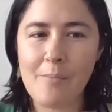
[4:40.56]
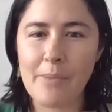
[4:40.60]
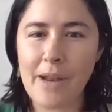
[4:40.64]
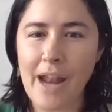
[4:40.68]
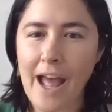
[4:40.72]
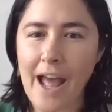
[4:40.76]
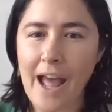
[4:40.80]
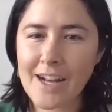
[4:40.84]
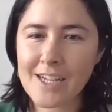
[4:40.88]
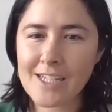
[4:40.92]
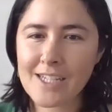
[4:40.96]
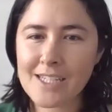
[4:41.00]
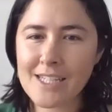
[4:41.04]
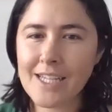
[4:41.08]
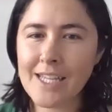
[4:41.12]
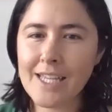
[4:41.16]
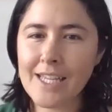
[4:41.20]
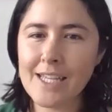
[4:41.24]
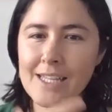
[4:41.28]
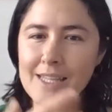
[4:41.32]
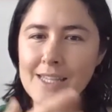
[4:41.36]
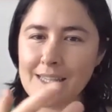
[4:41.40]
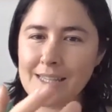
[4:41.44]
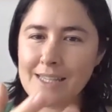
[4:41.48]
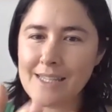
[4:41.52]
but
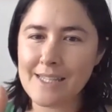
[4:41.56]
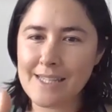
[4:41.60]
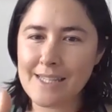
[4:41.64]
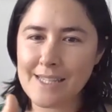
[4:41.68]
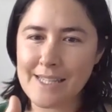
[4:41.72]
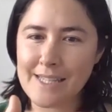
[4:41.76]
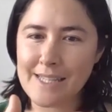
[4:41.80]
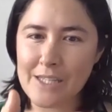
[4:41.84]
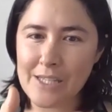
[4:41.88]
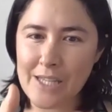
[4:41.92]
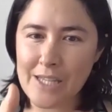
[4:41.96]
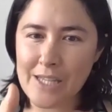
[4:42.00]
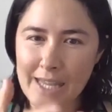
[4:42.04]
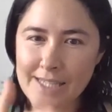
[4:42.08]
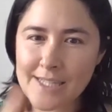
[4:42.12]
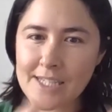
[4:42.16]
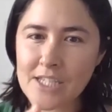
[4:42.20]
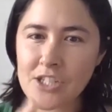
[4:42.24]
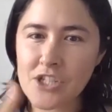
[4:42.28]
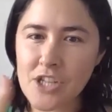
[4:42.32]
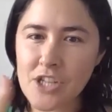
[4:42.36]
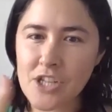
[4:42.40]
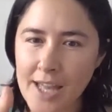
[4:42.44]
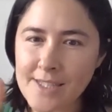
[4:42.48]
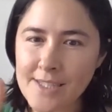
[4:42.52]
actually it's a
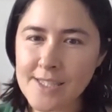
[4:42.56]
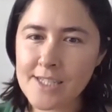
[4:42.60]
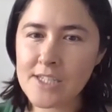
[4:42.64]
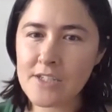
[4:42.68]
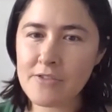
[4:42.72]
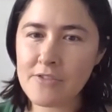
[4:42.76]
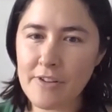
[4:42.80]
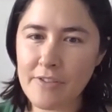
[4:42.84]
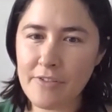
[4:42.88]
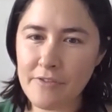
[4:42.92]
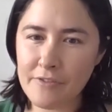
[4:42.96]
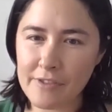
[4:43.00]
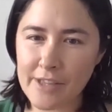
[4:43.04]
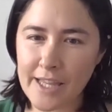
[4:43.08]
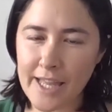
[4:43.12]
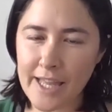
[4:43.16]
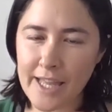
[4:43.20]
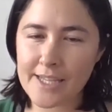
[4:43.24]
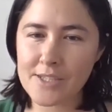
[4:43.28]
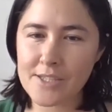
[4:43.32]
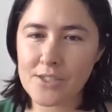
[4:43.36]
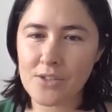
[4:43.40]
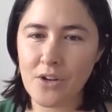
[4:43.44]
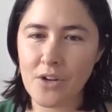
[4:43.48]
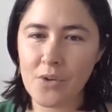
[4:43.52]
chance to
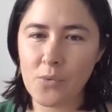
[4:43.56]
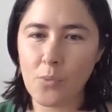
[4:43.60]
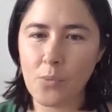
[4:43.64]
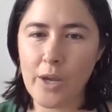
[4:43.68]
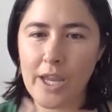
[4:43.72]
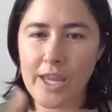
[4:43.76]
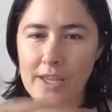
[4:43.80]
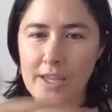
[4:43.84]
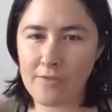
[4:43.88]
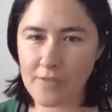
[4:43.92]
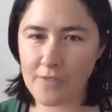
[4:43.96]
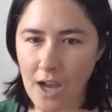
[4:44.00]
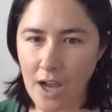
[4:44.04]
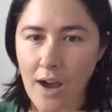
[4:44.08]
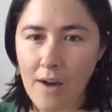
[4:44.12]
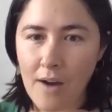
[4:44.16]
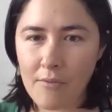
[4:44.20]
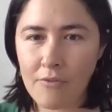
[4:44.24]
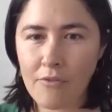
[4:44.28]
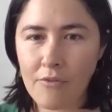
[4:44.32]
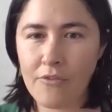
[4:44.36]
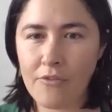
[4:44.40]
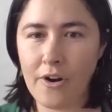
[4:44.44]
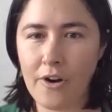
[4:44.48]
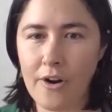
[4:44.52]
reflect on where you've
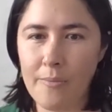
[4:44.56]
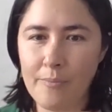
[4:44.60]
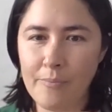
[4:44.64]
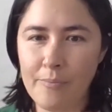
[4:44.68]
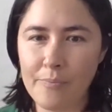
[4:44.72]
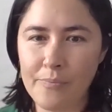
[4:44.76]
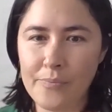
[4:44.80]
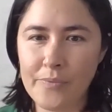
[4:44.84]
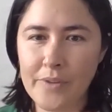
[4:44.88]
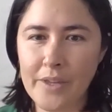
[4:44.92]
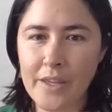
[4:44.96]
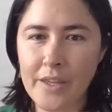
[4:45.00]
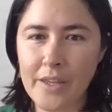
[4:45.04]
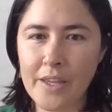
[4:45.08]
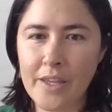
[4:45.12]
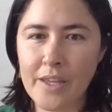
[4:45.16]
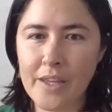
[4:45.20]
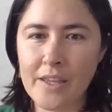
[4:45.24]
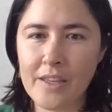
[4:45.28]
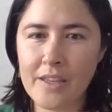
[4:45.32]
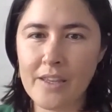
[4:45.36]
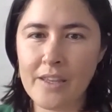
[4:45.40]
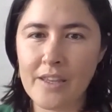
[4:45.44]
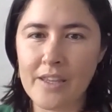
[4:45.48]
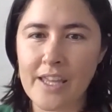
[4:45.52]
come from.
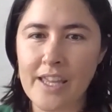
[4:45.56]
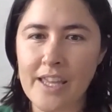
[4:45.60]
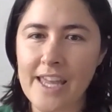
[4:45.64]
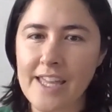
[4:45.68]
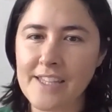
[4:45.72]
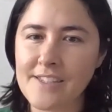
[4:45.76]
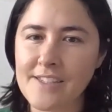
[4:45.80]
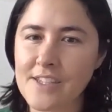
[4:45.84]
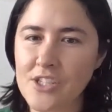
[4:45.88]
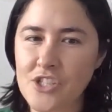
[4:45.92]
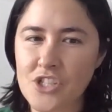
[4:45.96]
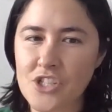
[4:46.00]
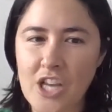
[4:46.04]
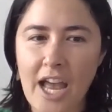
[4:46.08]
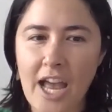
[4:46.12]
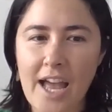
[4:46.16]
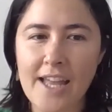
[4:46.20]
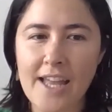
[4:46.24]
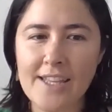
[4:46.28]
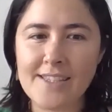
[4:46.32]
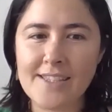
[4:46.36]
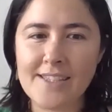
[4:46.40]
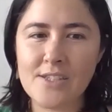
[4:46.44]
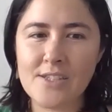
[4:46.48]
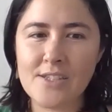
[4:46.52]
It's a
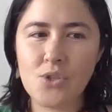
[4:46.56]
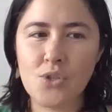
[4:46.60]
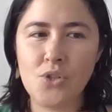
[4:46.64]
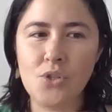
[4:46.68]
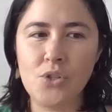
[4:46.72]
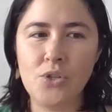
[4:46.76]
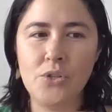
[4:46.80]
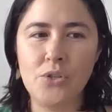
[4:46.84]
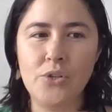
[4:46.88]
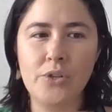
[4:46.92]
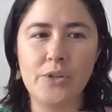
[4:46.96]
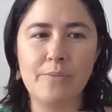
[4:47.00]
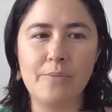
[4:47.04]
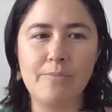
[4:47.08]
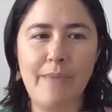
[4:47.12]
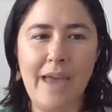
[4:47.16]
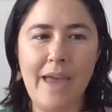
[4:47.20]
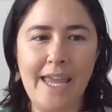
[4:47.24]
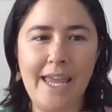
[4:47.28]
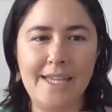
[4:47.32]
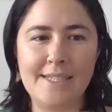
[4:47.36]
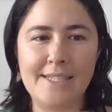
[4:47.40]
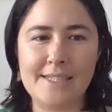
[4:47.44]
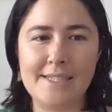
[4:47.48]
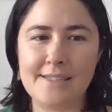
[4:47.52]
chance to
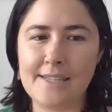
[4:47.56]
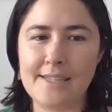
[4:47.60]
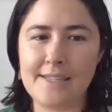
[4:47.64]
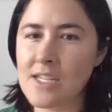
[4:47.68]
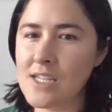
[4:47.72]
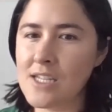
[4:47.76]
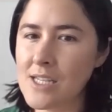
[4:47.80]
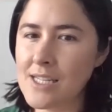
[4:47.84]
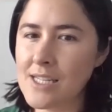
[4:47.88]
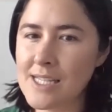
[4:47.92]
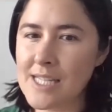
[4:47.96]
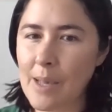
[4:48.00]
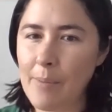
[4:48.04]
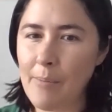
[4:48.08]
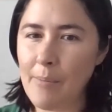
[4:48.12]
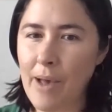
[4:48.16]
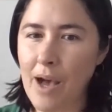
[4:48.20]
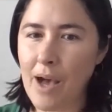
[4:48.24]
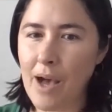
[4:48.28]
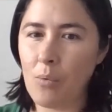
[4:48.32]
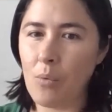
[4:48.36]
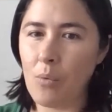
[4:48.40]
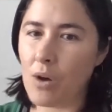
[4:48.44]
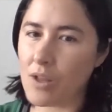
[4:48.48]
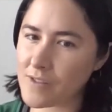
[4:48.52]
make decisions
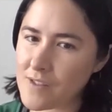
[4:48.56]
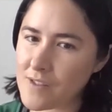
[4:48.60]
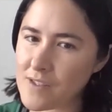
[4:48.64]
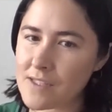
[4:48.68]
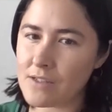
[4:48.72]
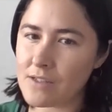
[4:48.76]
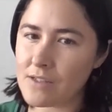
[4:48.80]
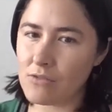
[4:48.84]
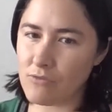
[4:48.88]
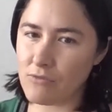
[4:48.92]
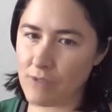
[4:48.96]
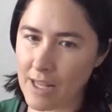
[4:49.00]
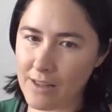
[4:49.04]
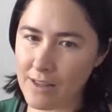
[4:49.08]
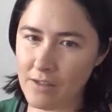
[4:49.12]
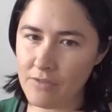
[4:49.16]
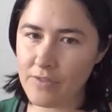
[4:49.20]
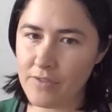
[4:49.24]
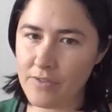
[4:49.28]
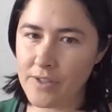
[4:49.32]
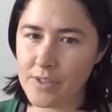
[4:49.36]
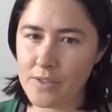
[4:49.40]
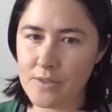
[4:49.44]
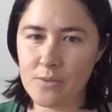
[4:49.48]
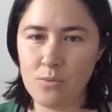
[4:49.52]
about what's still
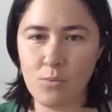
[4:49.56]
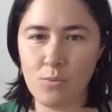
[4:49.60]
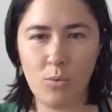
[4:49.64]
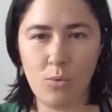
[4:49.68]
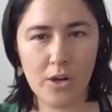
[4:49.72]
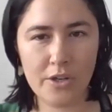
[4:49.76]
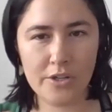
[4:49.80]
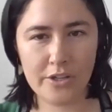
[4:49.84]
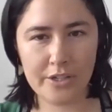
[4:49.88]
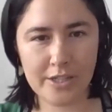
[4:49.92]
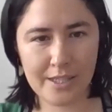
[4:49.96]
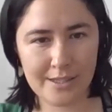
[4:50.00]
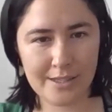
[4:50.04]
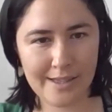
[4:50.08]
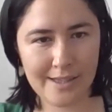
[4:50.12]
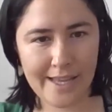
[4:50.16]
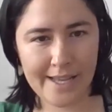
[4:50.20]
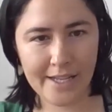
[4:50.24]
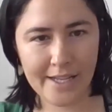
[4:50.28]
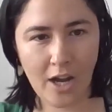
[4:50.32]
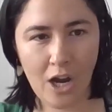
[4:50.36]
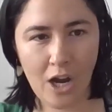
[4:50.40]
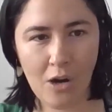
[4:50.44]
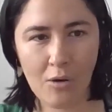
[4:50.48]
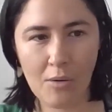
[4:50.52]
relevant, what you can
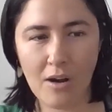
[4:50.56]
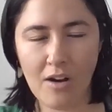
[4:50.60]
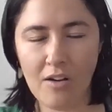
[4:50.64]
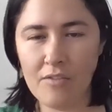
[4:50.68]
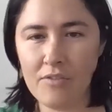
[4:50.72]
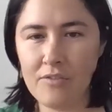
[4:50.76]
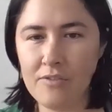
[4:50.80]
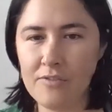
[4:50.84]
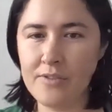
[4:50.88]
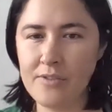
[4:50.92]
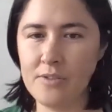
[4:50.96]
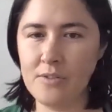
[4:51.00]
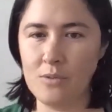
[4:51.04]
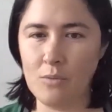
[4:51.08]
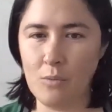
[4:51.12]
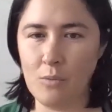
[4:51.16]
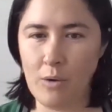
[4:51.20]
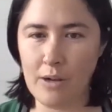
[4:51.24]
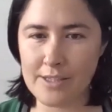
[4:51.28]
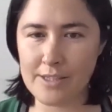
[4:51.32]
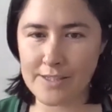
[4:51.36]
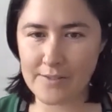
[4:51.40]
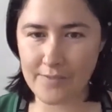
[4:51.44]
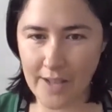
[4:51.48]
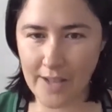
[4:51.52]
let go of,
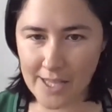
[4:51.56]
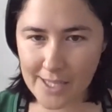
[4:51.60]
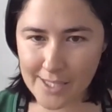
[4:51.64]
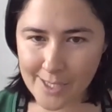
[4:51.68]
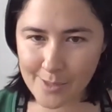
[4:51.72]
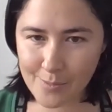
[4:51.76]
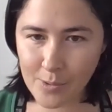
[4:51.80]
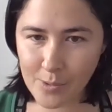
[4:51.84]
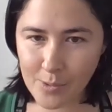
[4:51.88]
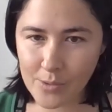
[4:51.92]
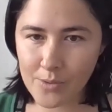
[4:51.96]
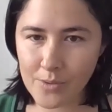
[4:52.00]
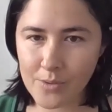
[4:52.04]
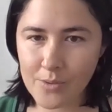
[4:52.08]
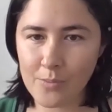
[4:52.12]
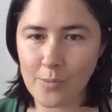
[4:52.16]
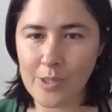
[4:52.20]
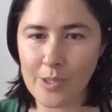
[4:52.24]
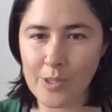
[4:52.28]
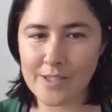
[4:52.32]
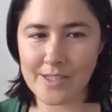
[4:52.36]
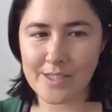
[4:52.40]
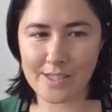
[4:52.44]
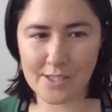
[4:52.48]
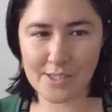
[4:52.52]
what's valuable,
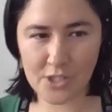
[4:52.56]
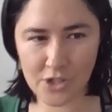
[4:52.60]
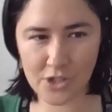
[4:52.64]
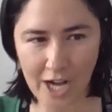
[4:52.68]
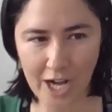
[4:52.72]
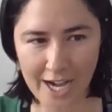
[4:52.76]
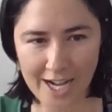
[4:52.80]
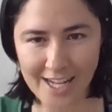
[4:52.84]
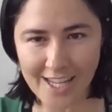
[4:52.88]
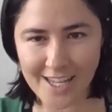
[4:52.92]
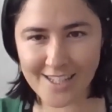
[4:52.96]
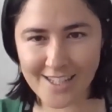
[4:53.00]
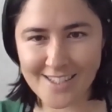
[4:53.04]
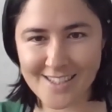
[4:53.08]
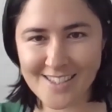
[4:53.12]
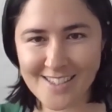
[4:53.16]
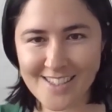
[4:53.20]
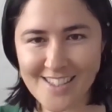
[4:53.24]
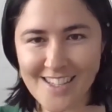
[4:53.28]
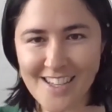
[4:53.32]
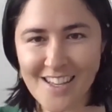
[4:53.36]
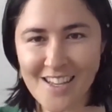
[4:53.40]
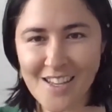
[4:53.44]
what's extraneous.